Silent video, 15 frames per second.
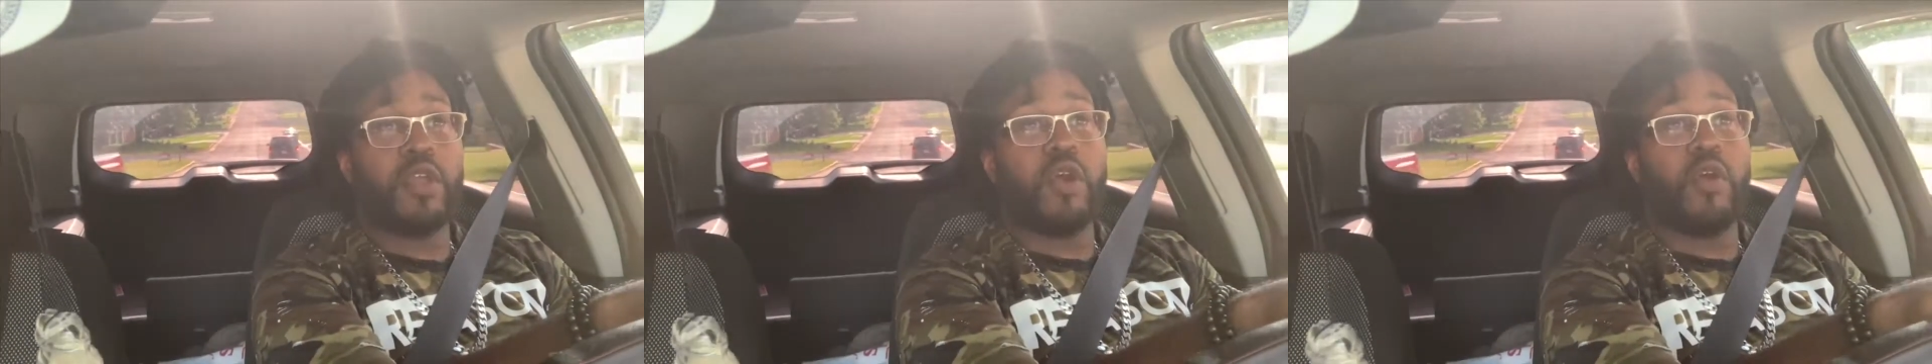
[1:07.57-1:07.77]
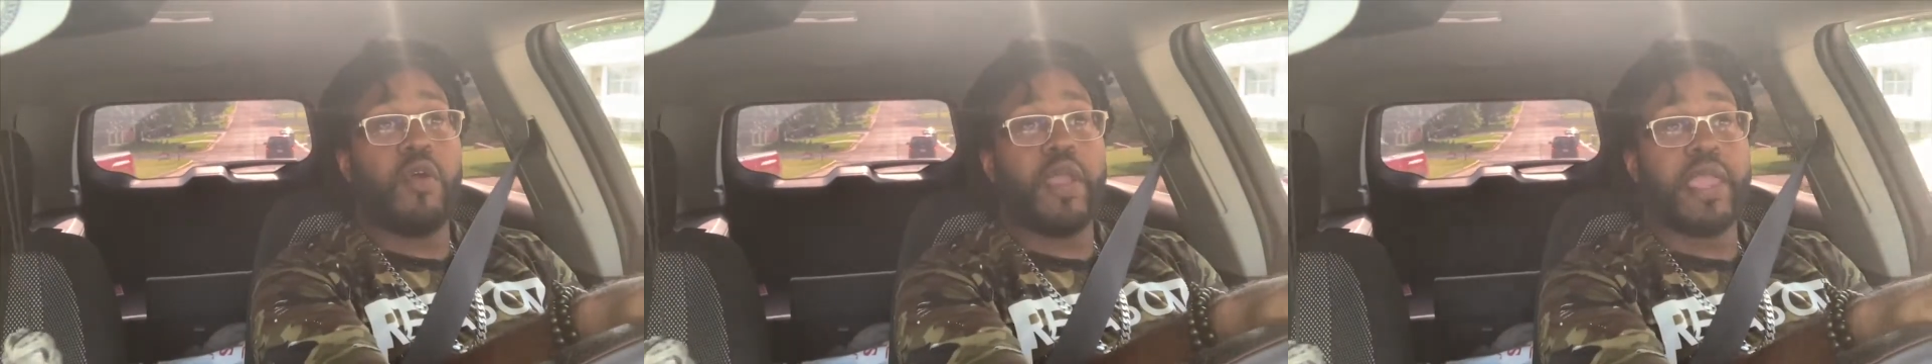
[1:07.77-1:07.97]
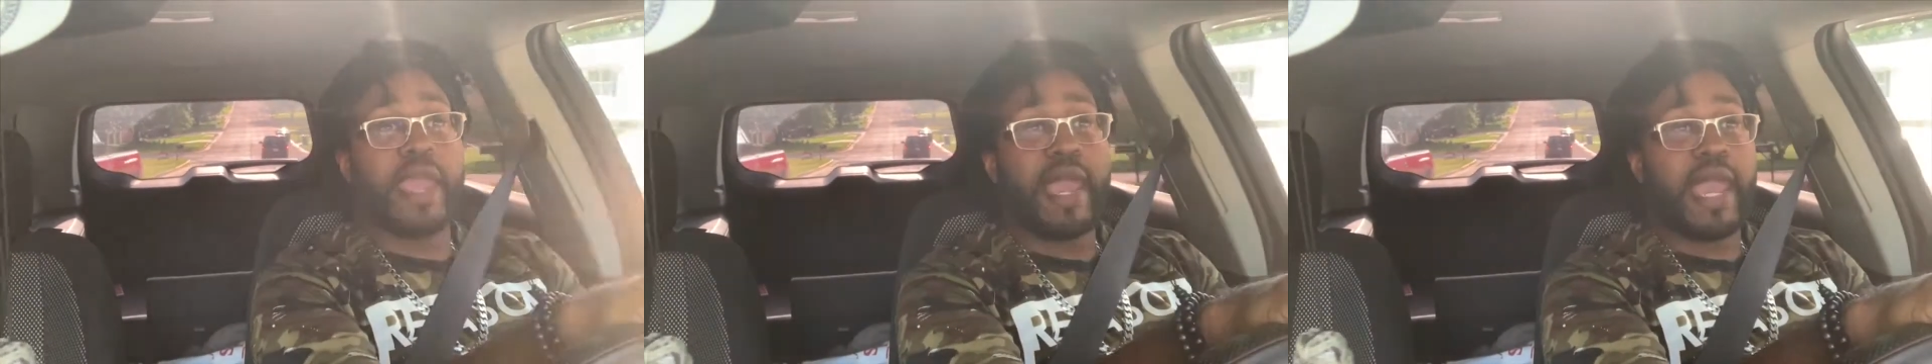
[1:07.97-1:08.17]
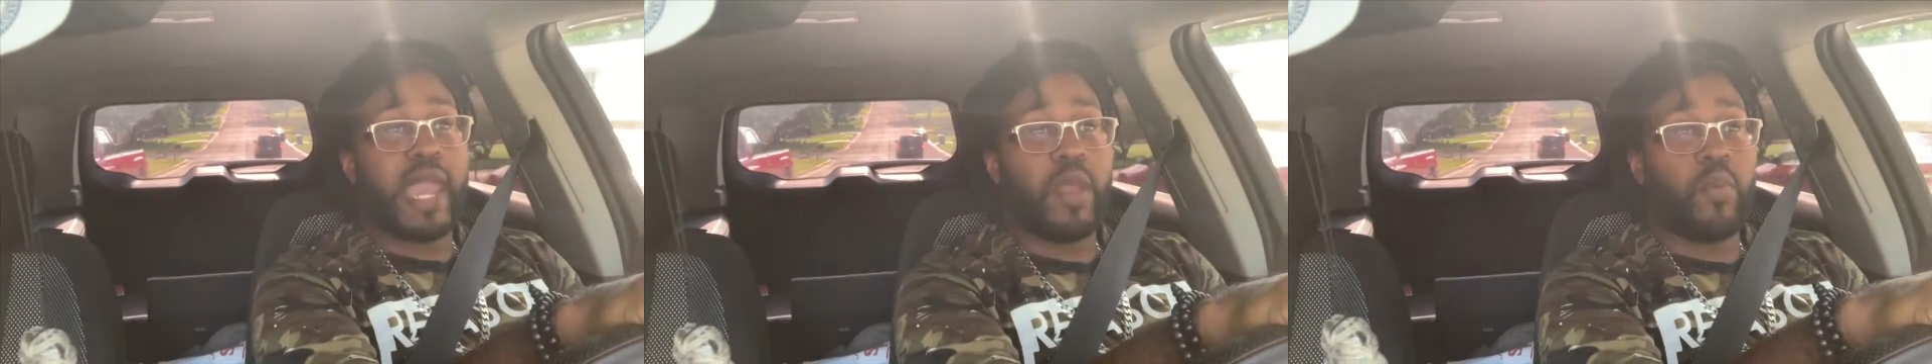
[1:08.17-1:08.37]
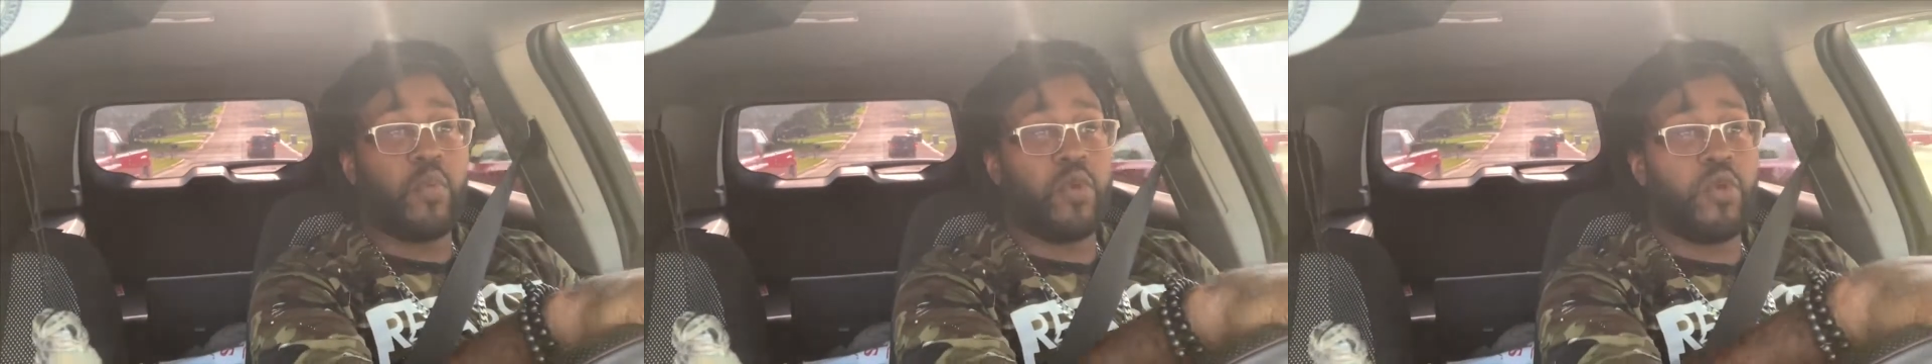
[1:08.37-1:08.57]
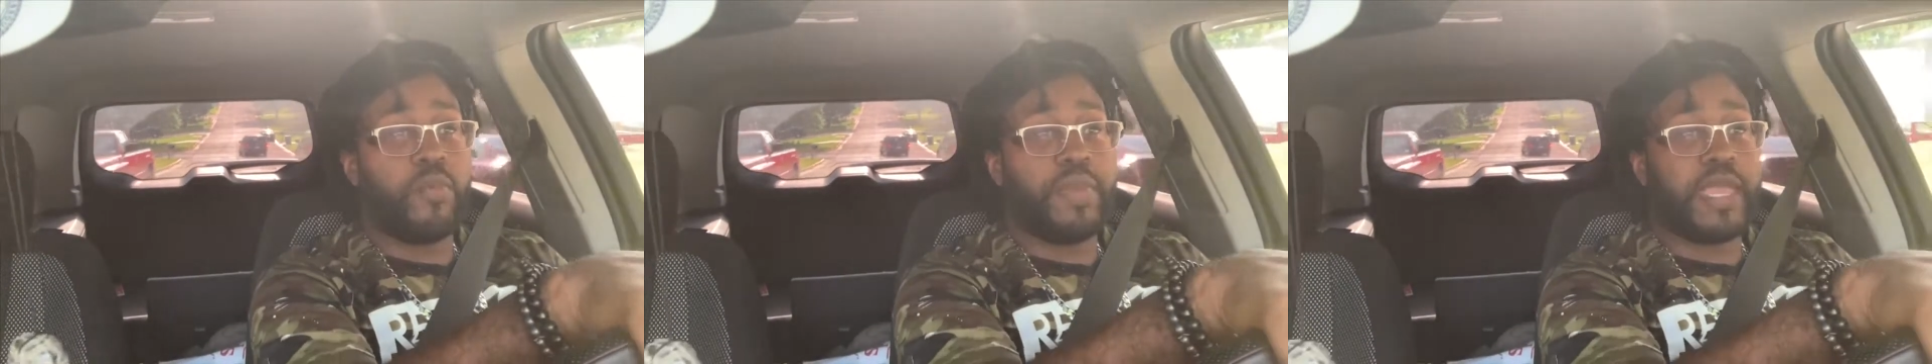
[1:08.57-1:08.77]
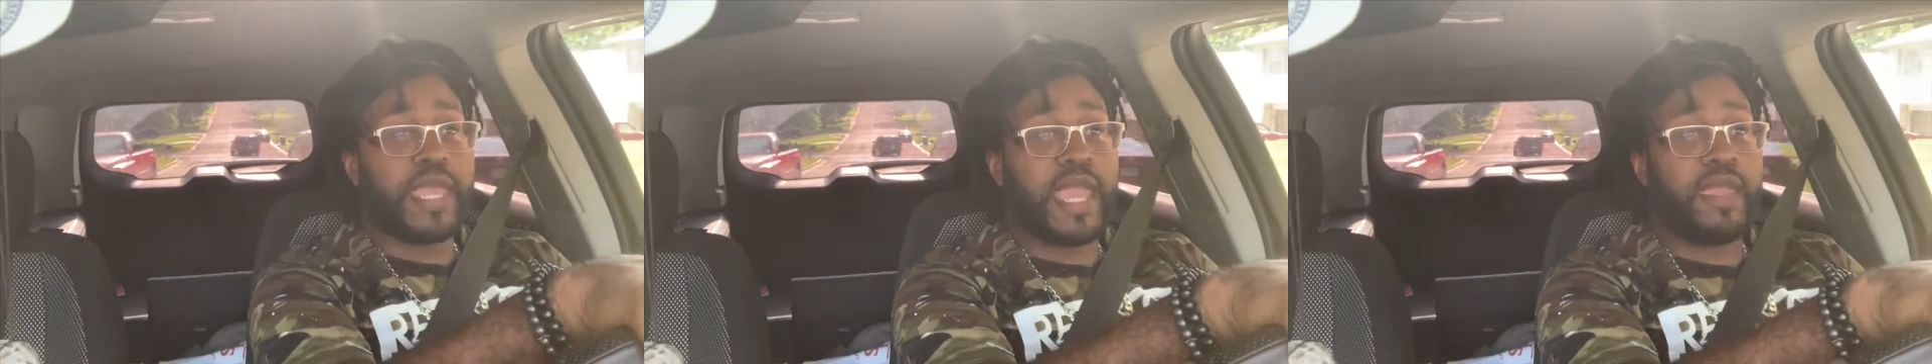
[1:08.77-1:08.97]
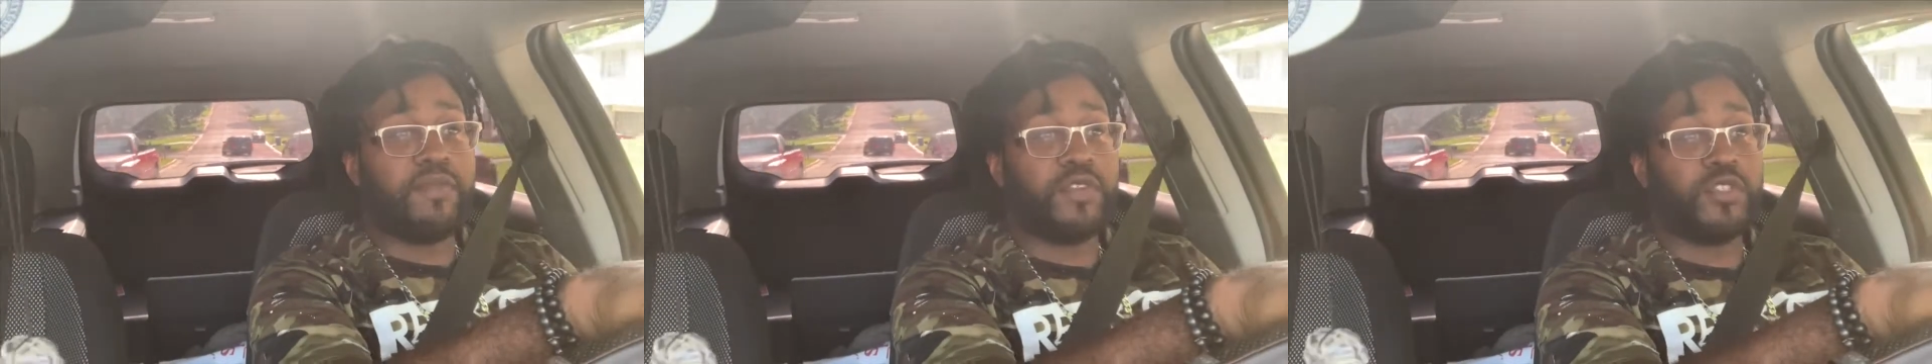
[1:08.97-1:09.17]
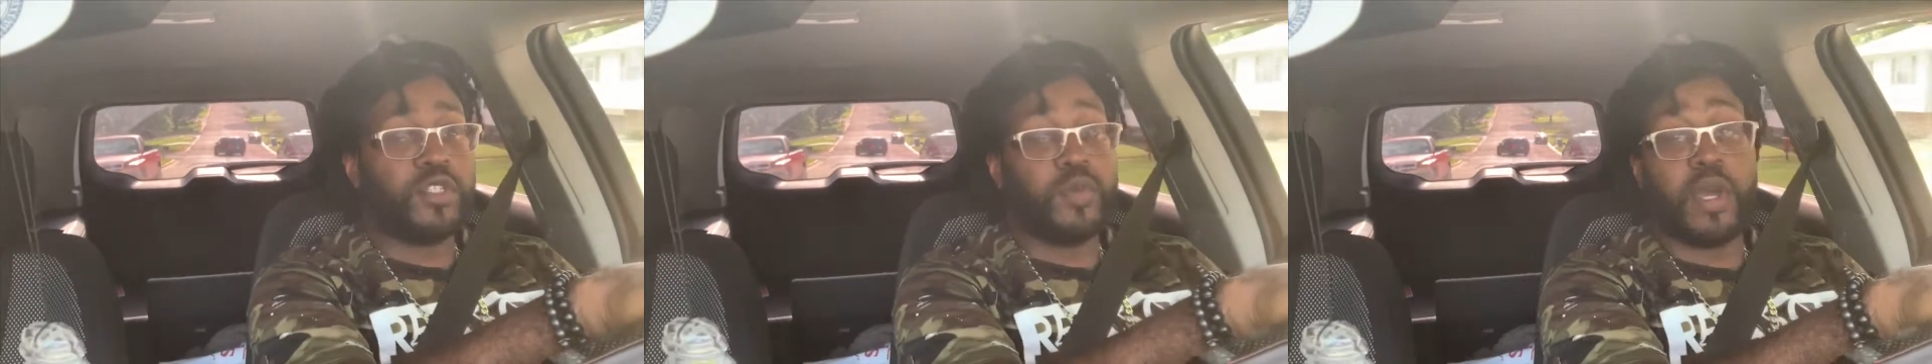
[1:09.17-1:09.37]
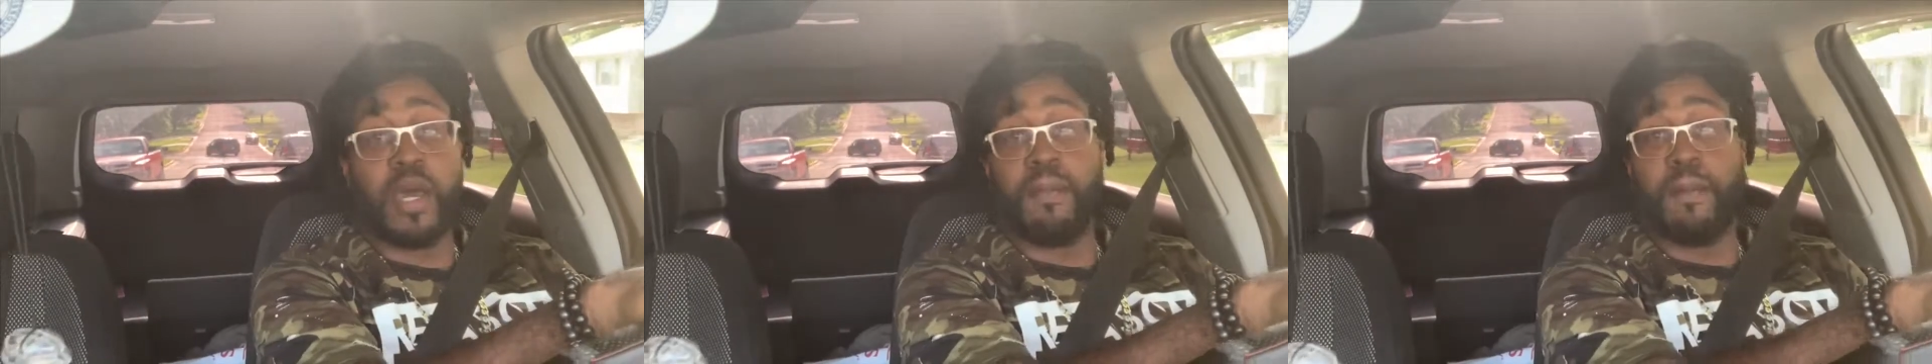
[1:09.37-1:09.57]
going, I will be able
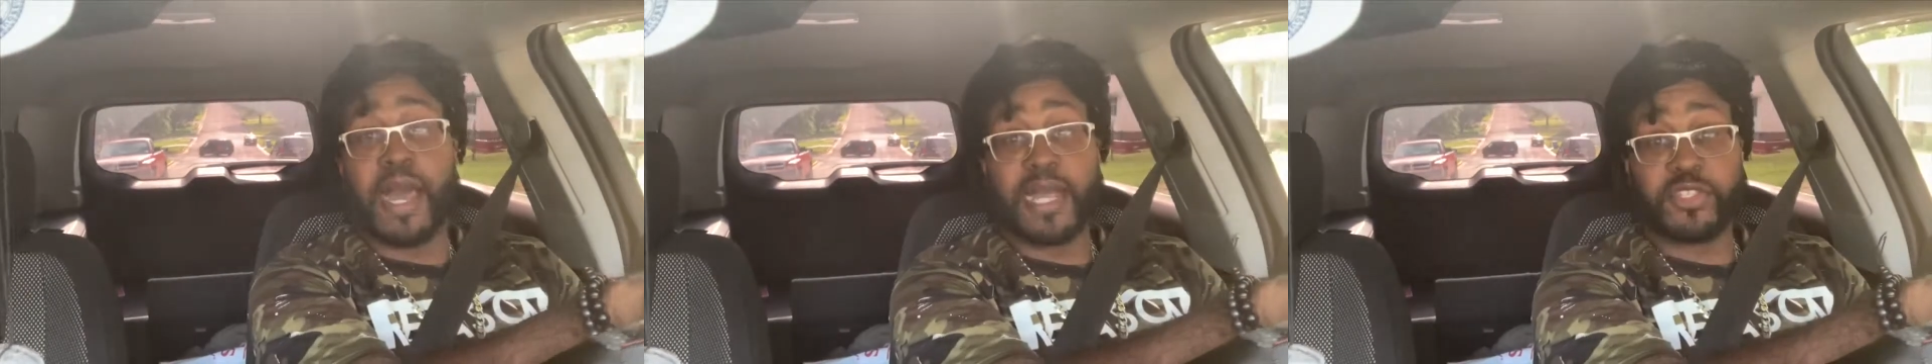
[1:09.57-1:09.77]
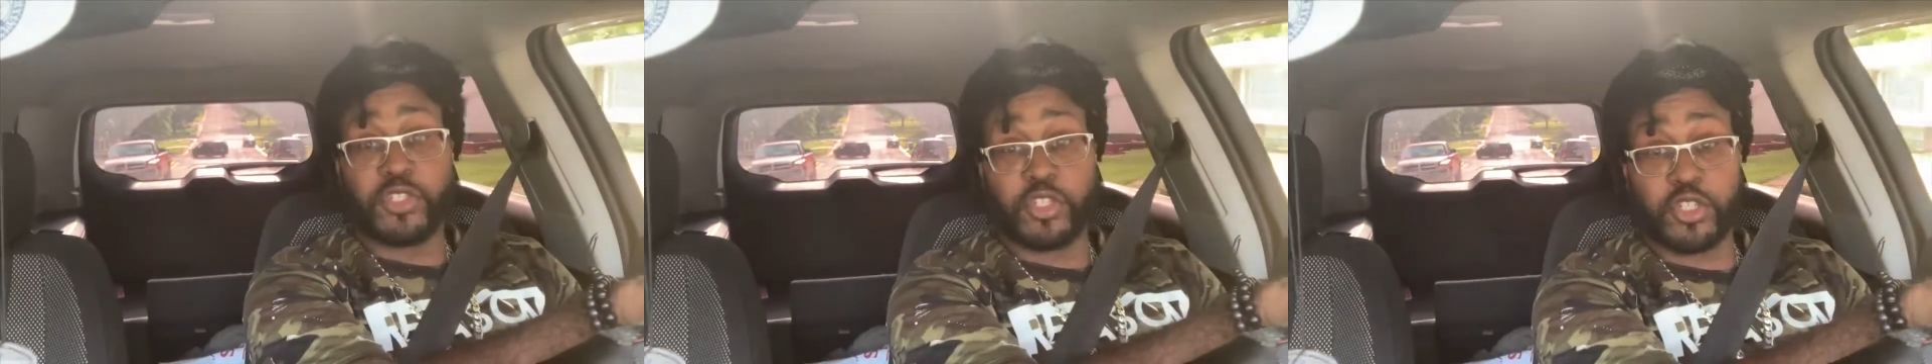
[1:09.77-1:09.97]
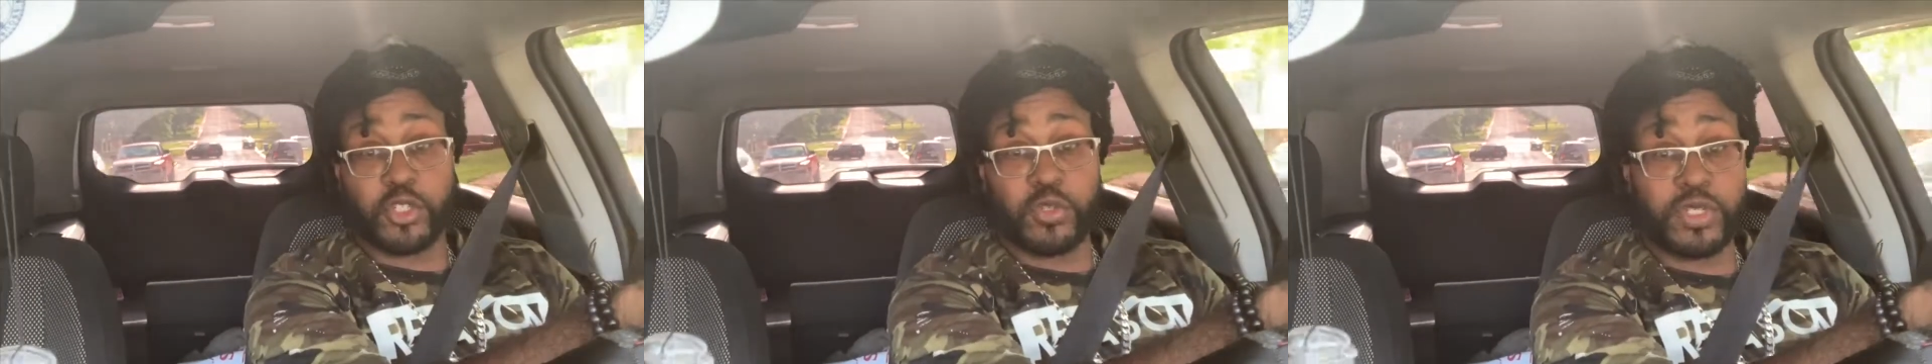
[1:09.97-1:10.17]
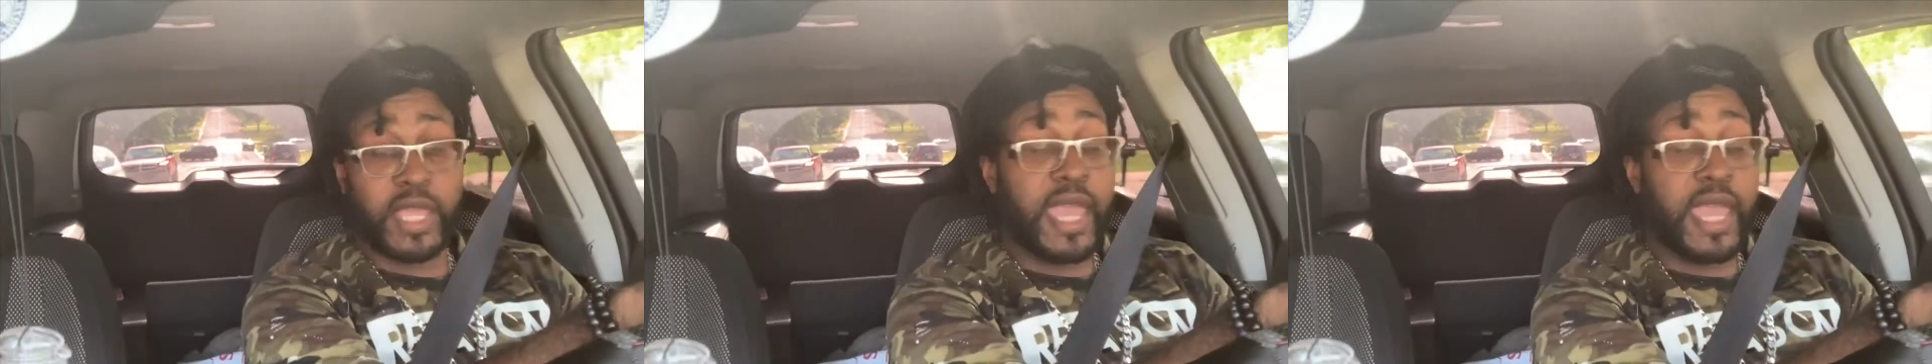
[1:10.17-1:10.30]
to unbox the shoes,